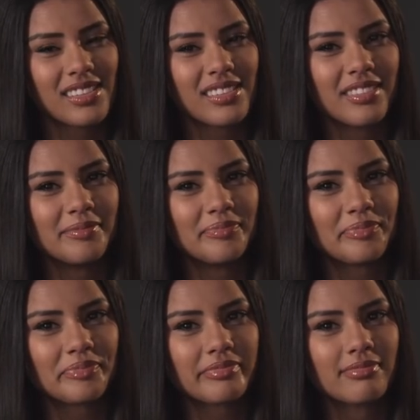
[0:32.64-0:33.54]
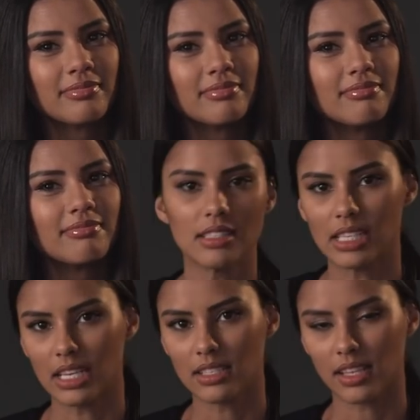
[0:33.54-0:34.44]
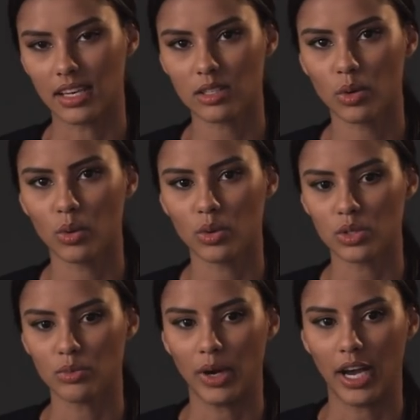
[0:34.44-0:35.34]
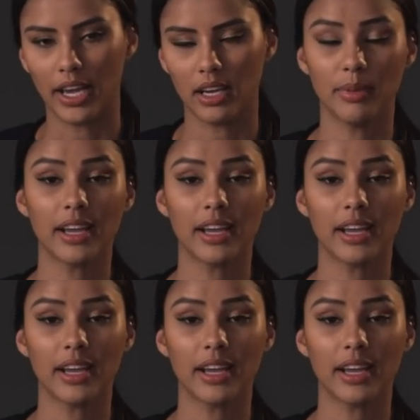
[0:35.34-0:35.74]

TB is a disease that is caused by a